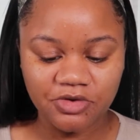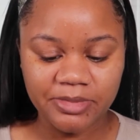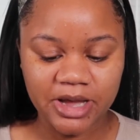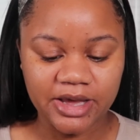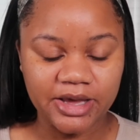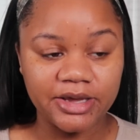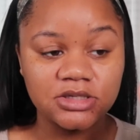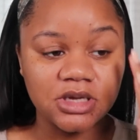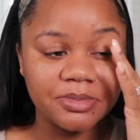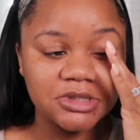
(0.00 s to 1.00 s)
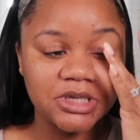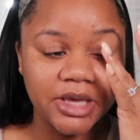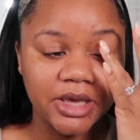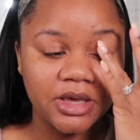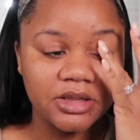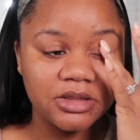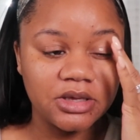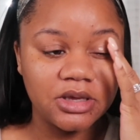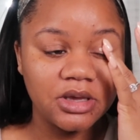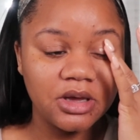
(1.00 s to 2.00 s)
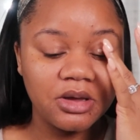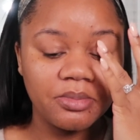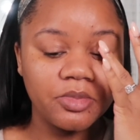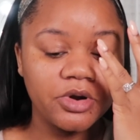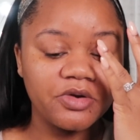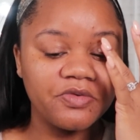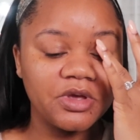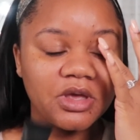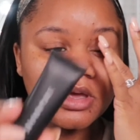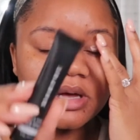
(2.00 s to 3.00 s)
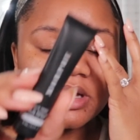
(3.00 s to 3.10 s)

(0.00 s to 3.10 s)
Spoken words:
for my eyes, I'm gonna take the Morphe